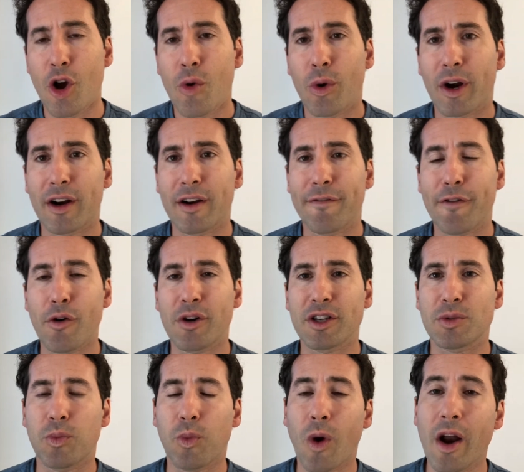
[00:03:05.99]
We're going to
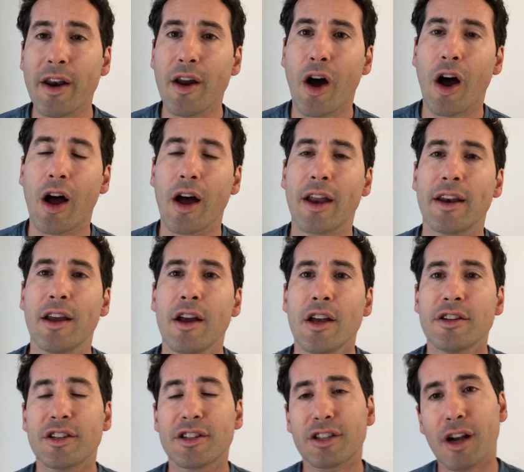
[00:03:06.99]
focus one on
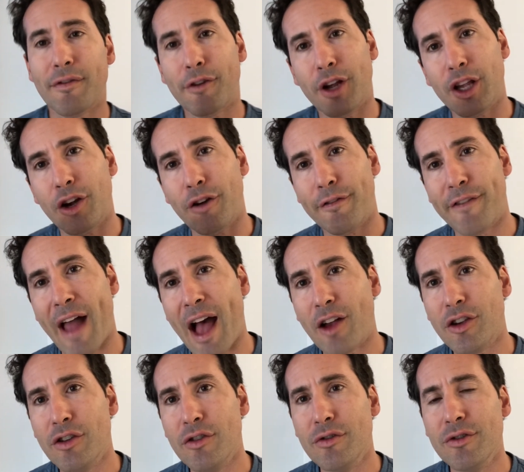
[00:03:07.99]
discovering your
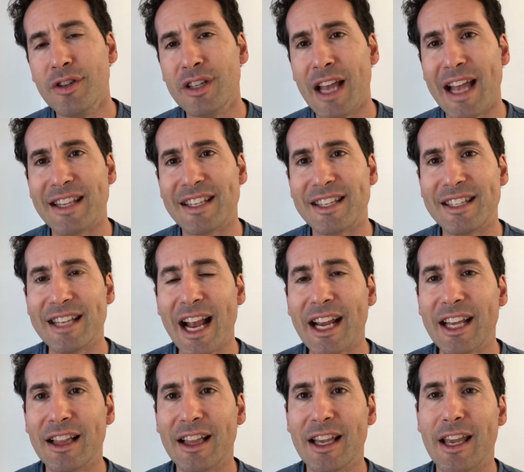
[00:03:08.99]
values, and
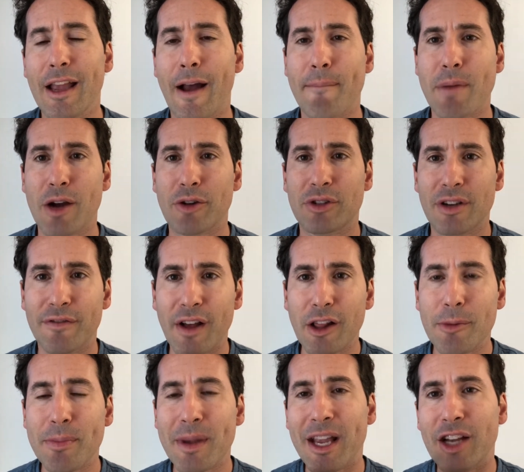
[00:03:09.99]
secondly, about
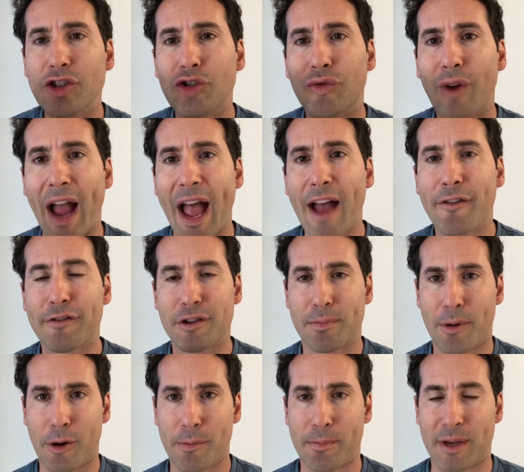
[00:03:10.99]
developing a draft
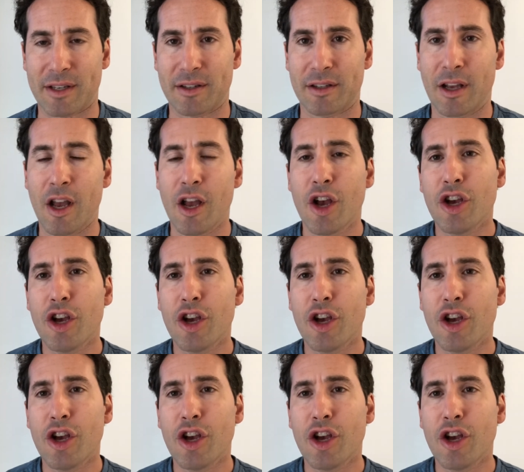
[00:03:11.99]
purpose.